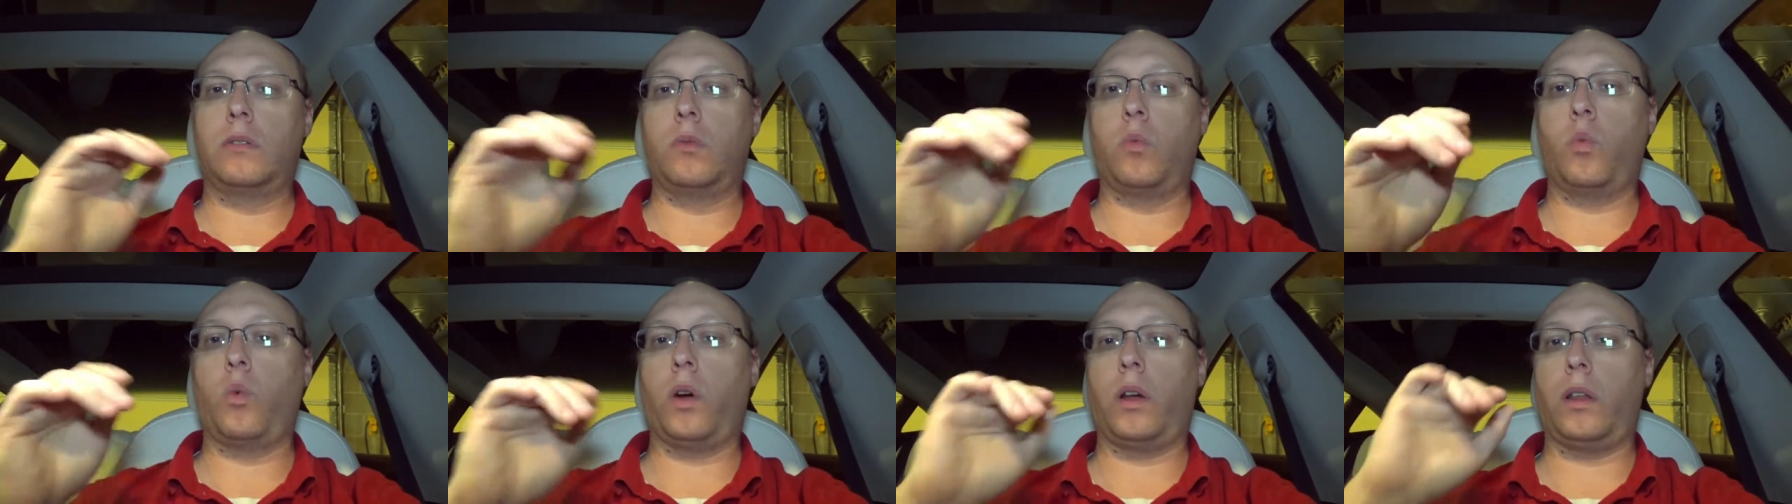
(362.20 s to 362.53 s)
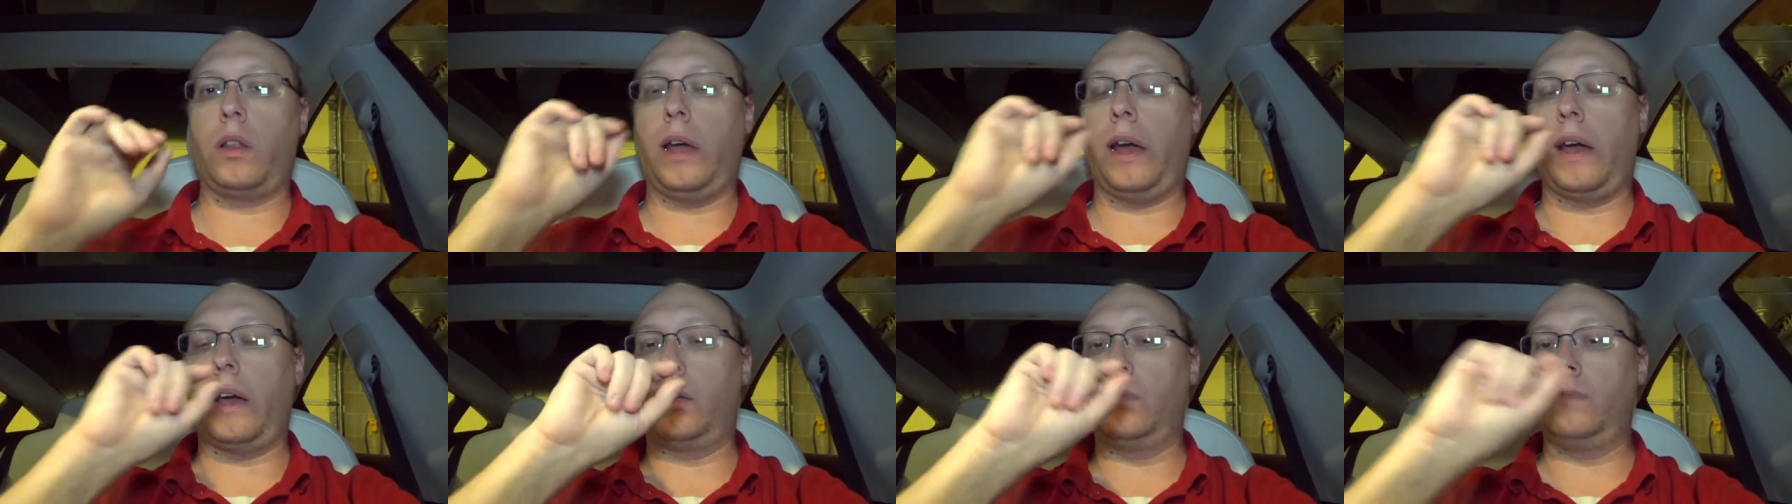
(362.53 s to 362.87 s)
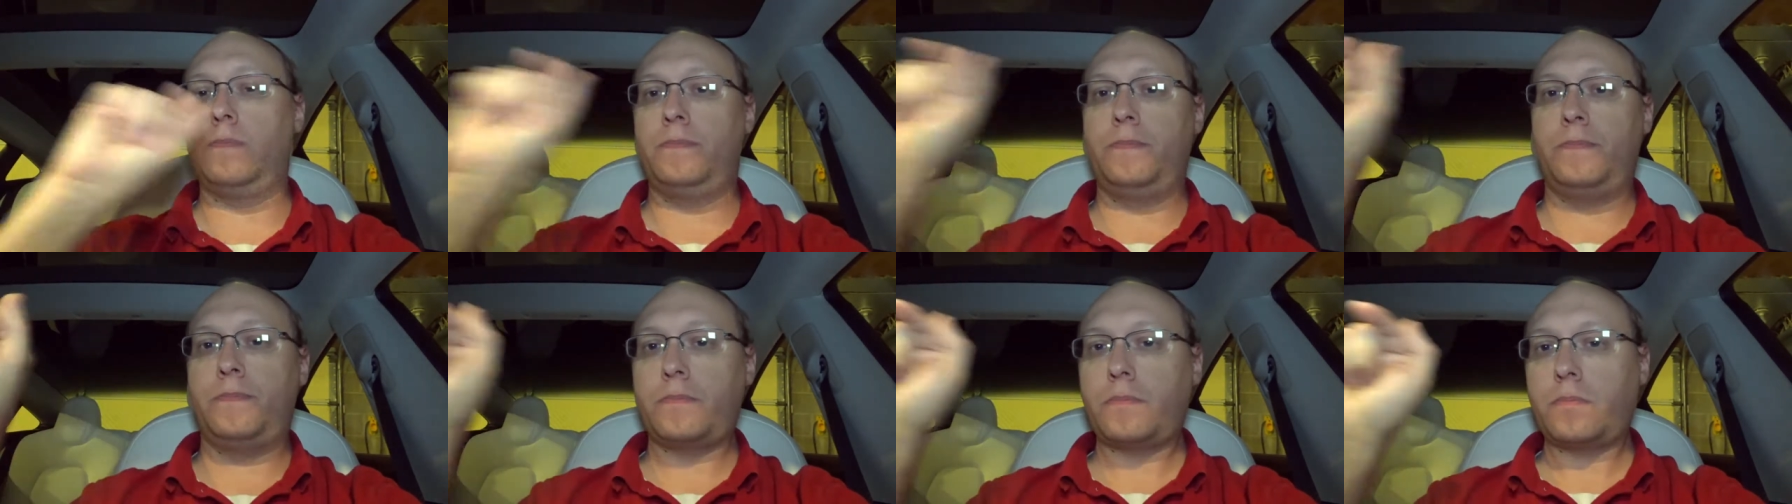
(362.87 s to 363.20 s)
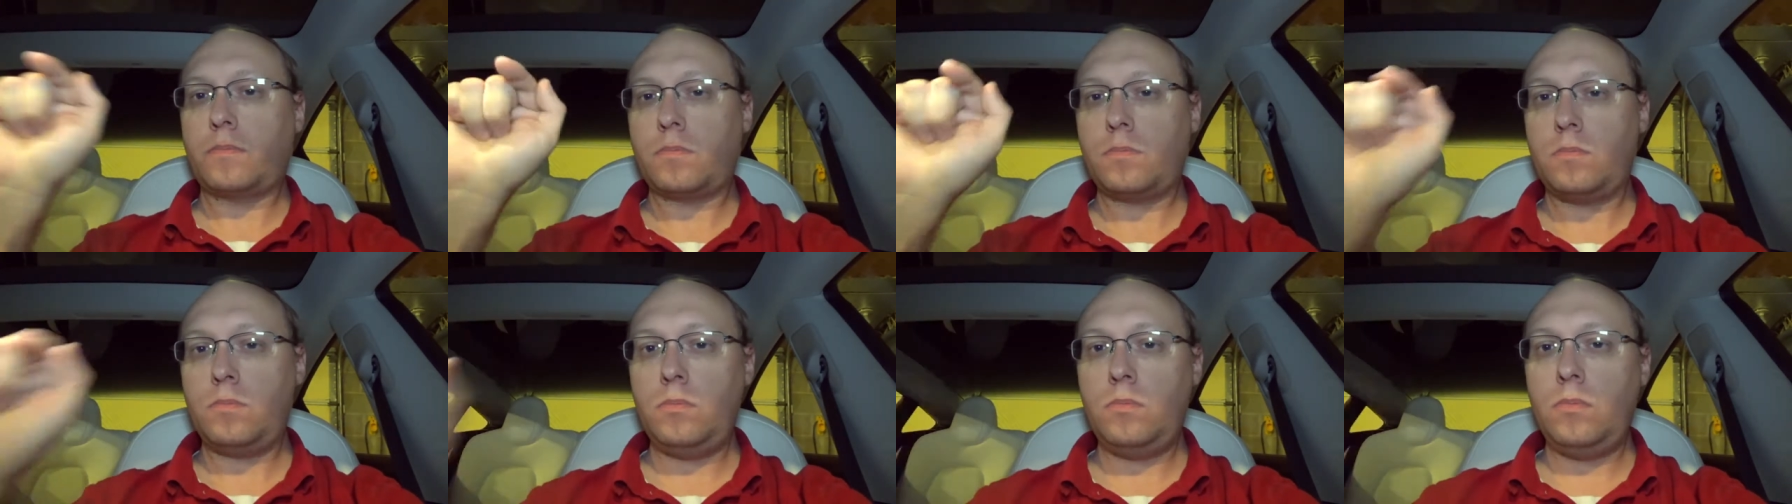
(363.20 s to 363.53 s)
where that,
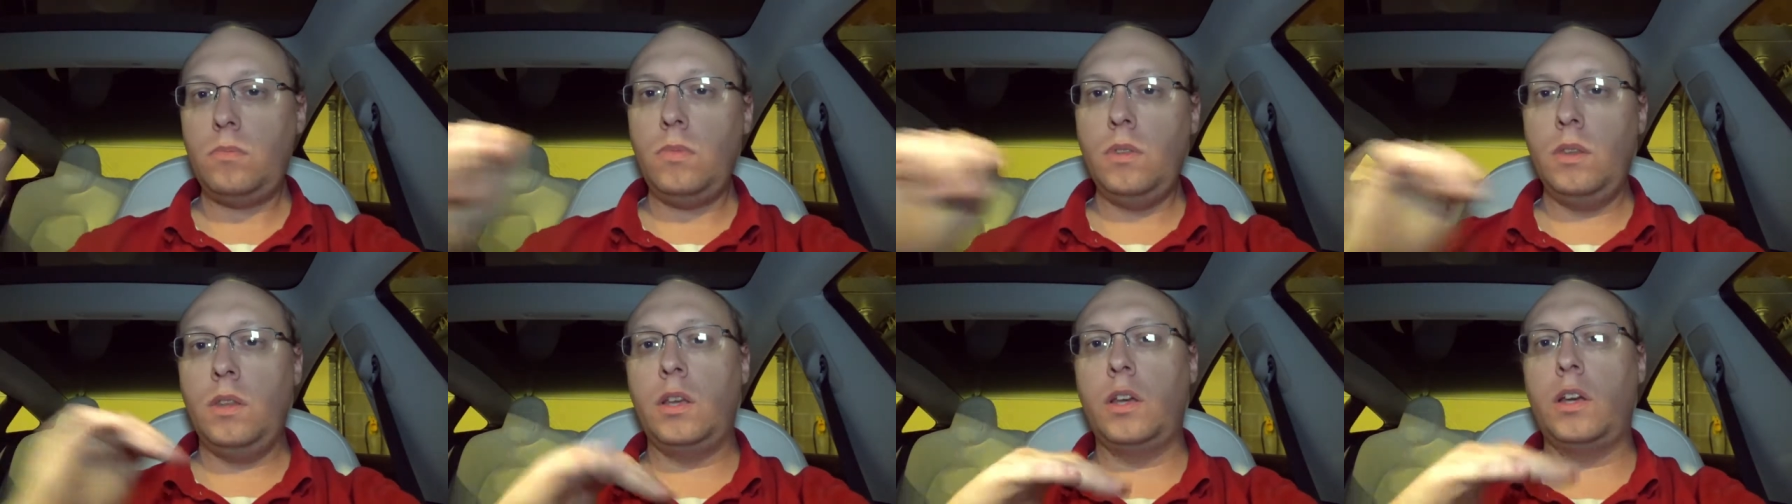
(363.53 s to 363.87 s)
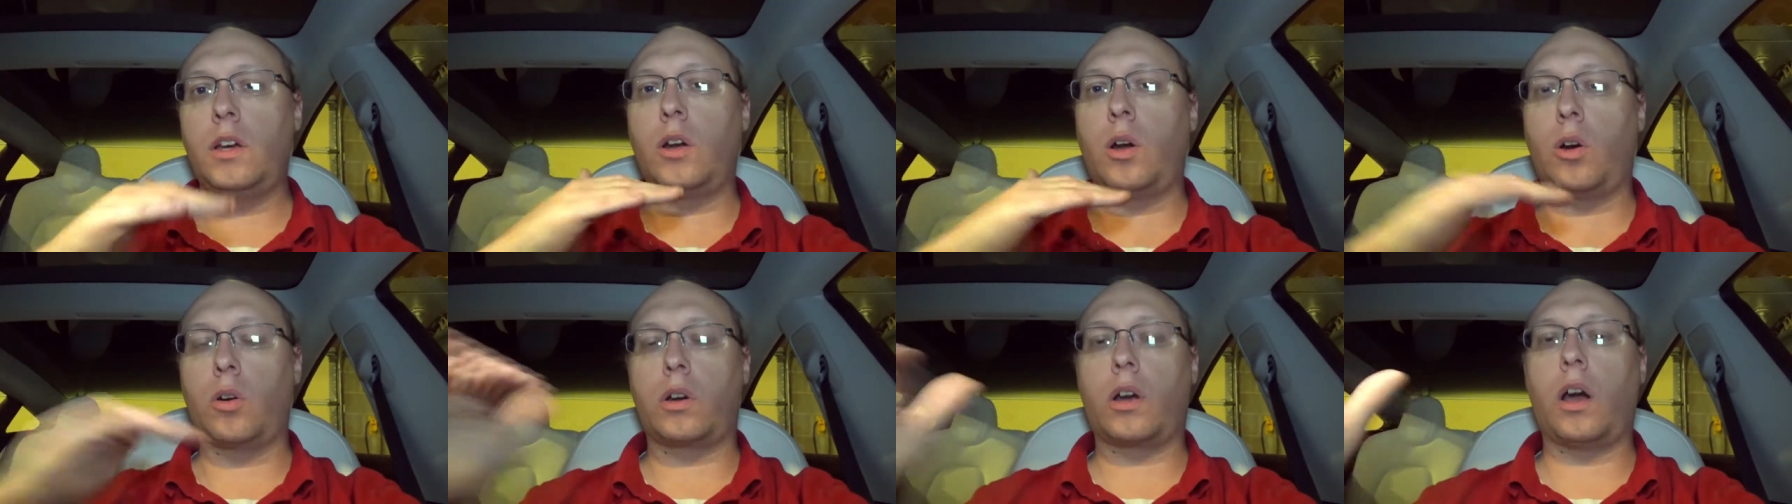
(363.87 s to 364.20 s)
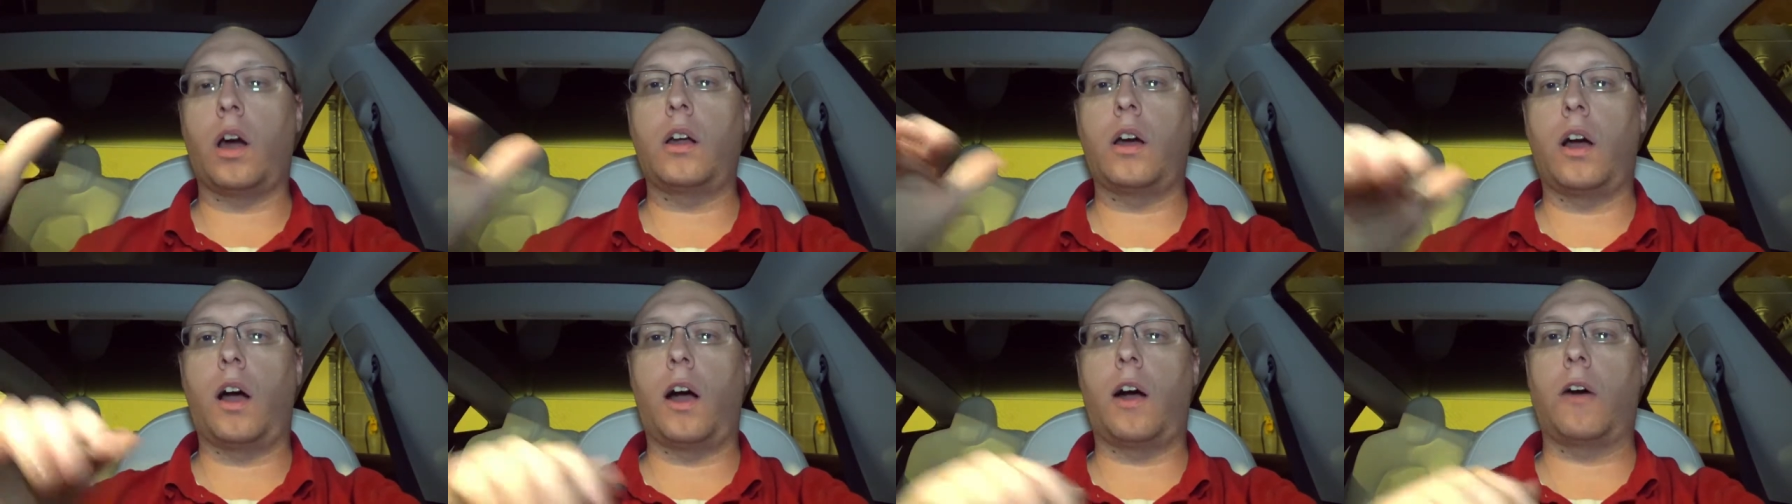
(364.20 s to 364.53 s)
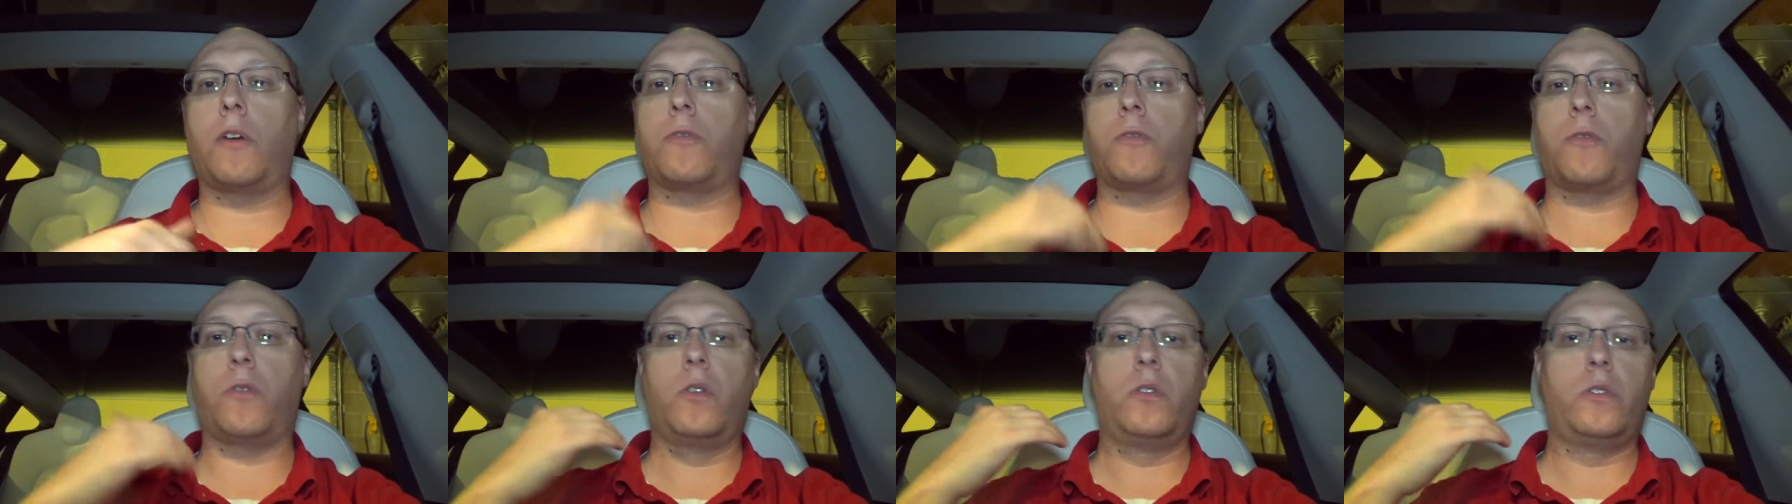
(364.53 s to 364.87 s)
cut
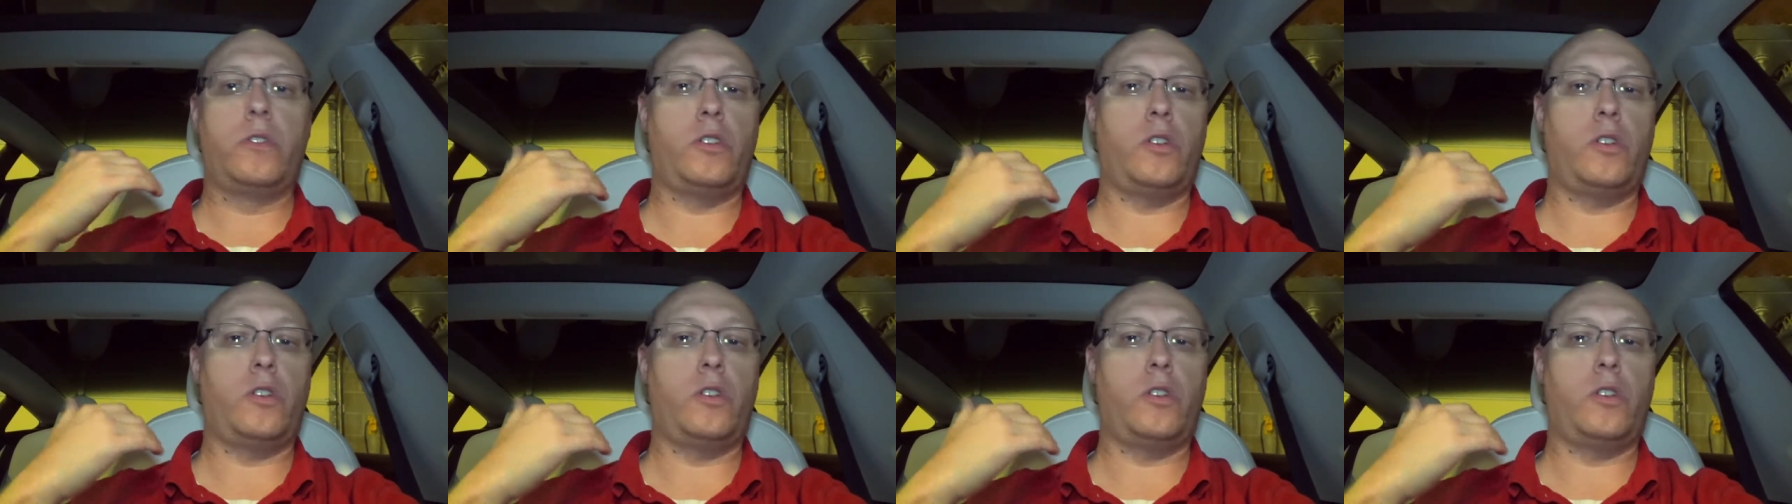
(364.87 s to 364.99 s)
off,